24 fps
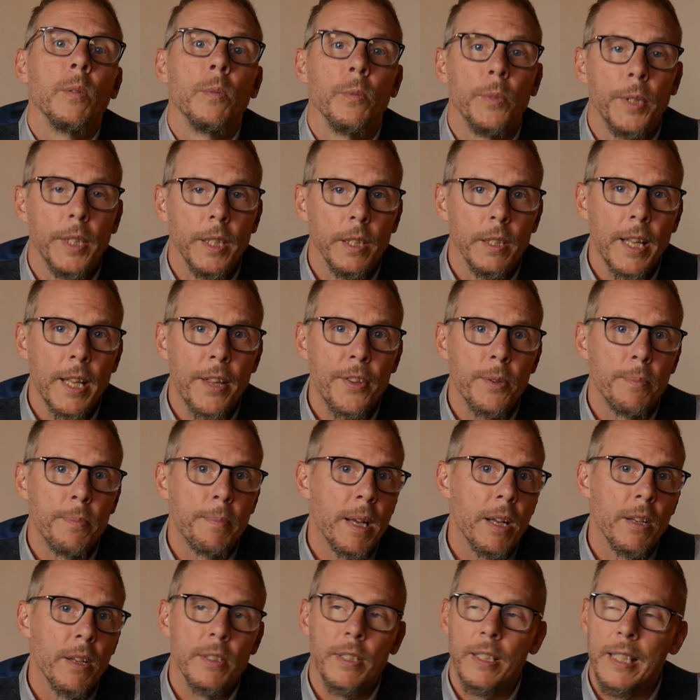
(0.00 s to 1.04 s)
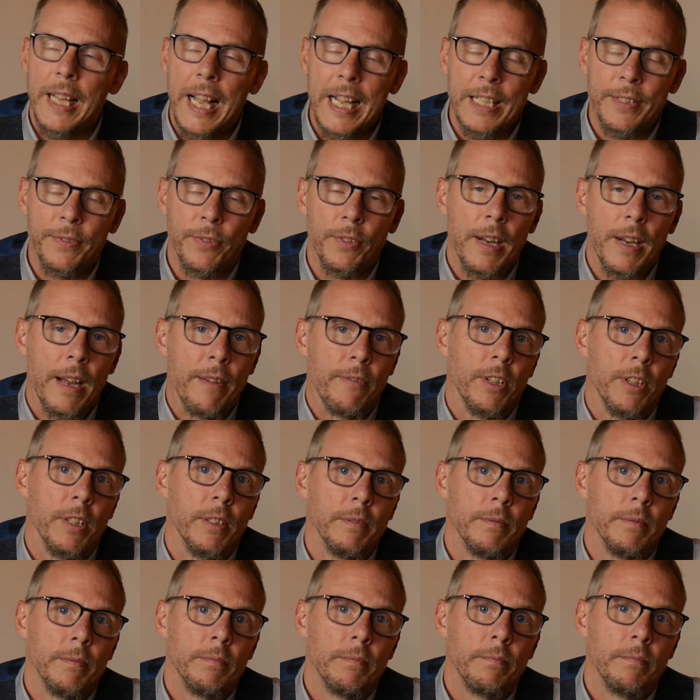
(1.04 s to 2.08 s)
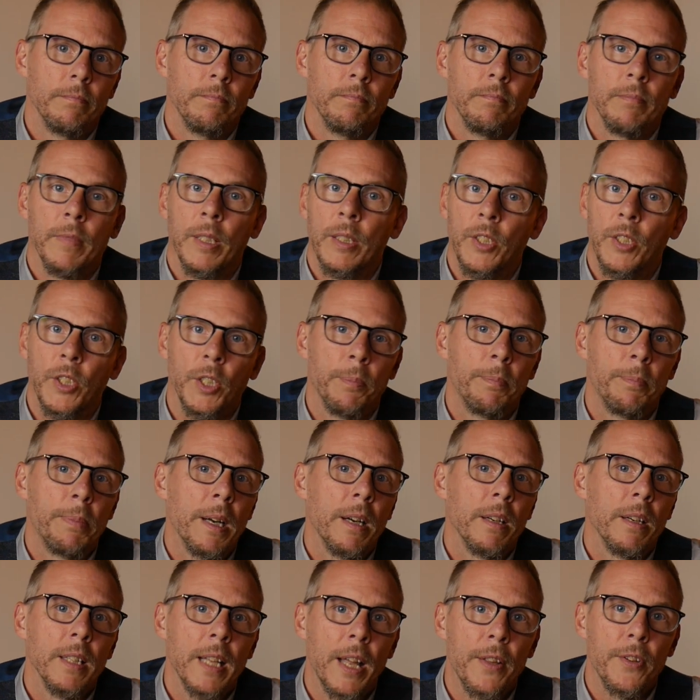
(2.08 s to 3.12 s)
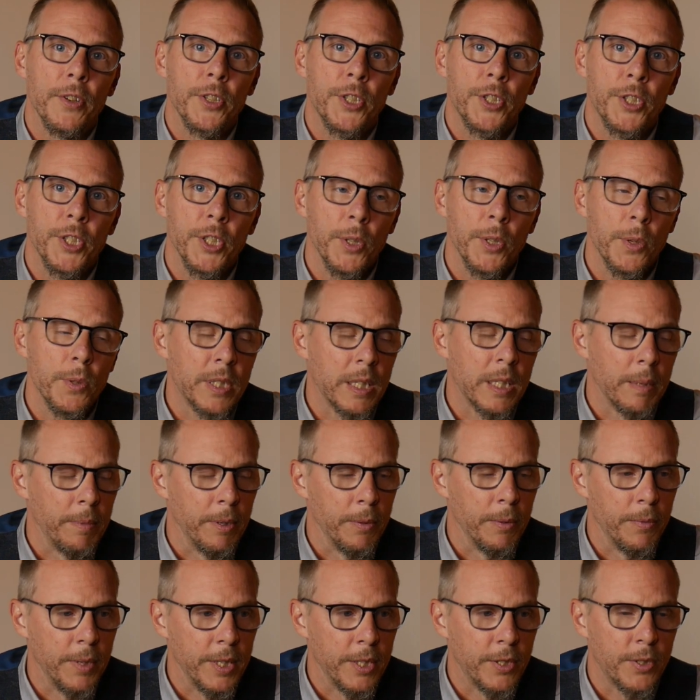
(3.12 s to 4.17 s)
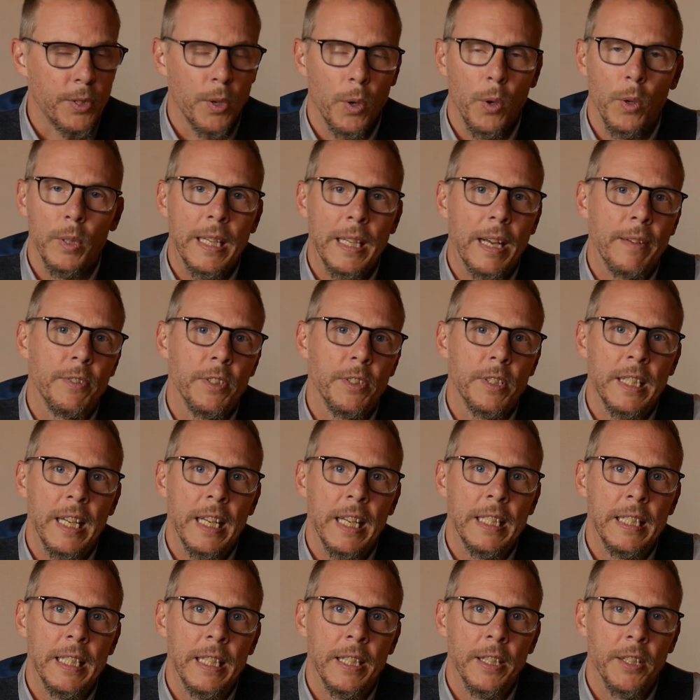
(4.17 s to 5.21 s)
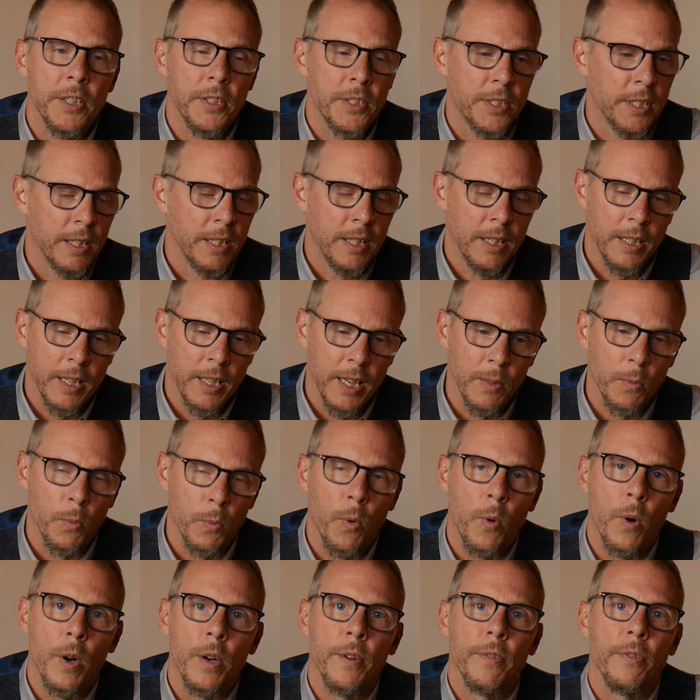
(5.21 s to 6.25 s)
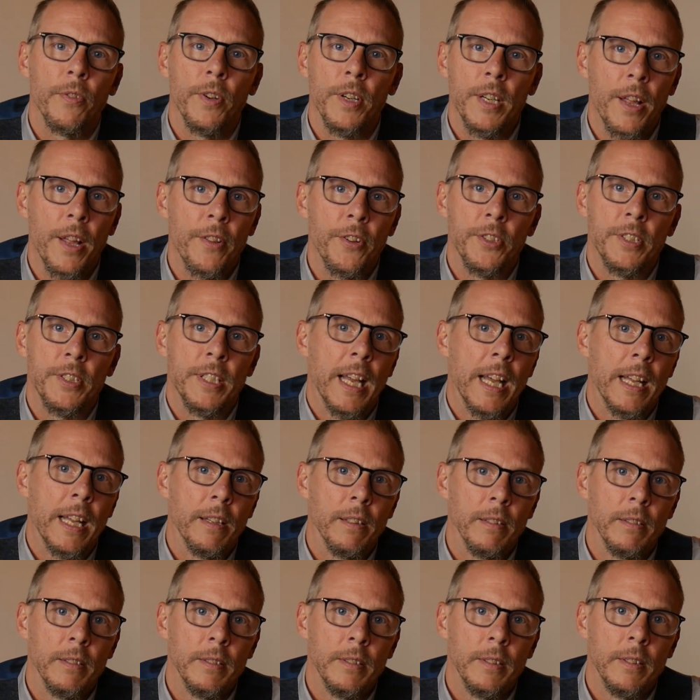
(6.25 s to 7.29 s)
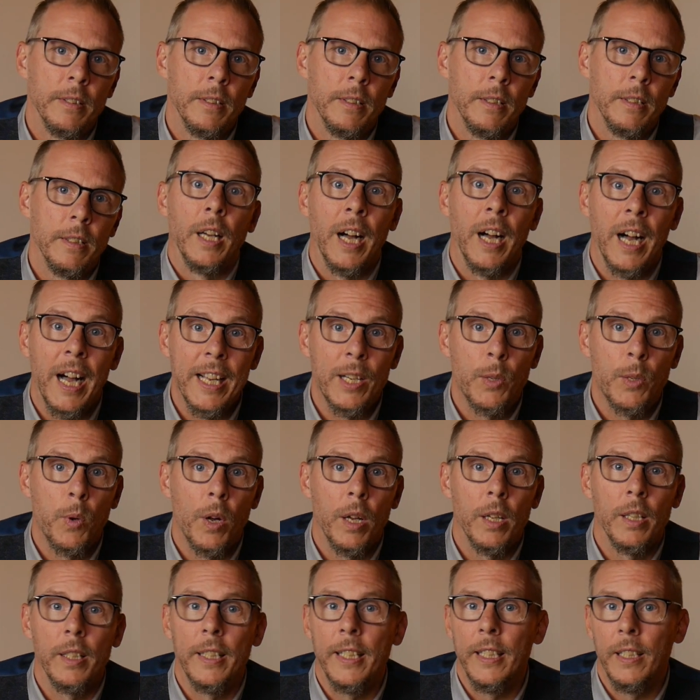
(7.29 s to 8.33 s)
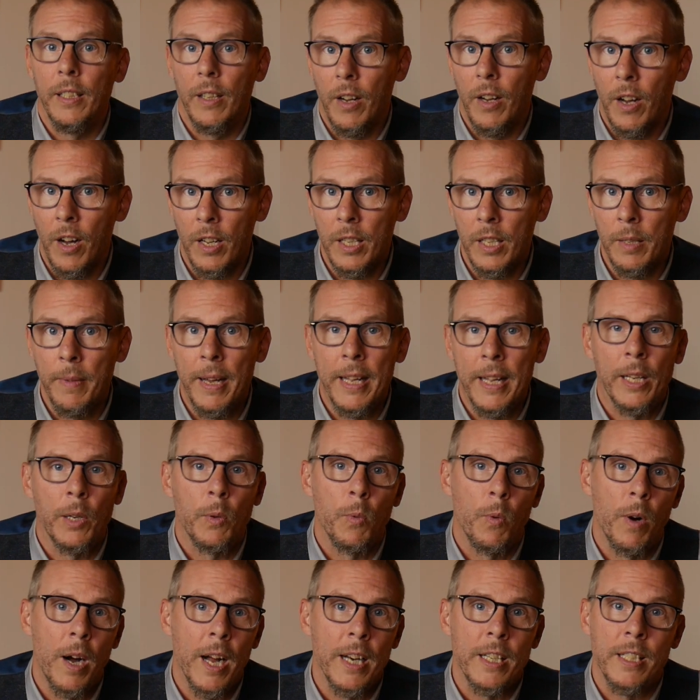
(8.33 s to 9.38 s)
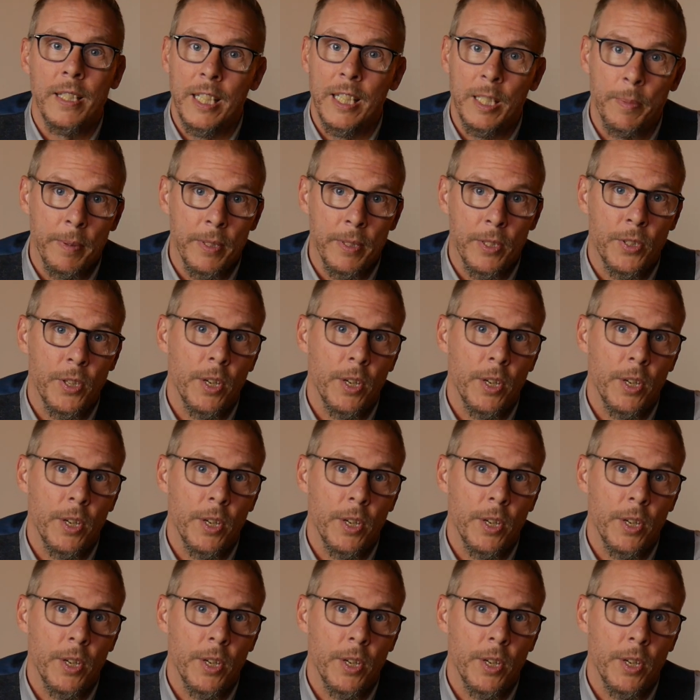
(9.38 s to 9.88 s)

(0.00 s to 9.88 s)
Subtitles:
Real leather belts last forever. A good pair of leather shoes can be resold after 10 years and worn for another 10. A high quality automatic watch that's been